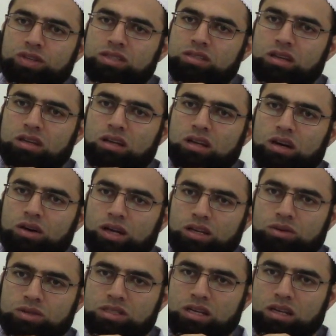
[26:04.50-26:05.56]
sallallahu
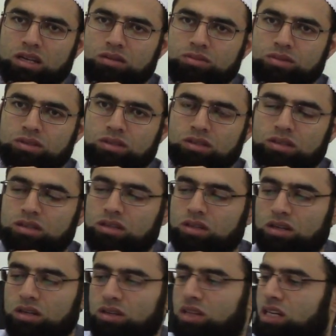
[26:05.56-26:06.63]
alaihi wasallam.
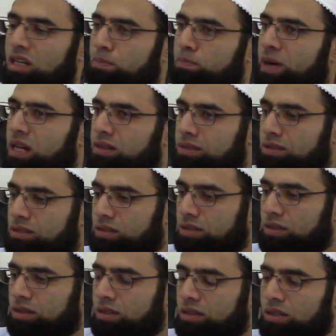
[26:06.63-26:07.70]
They rebelled.
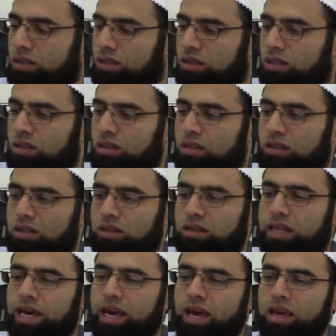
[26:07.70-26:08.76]

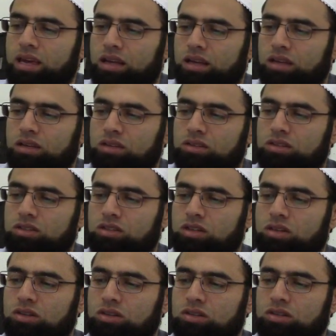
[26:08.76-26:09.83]
They
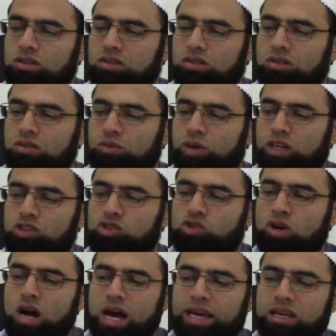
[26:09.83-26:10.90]
were
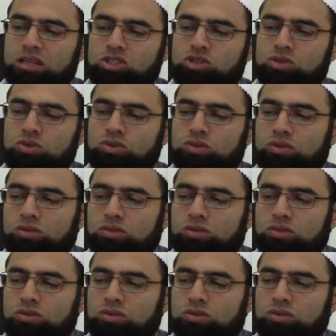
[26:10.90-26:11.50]
trying to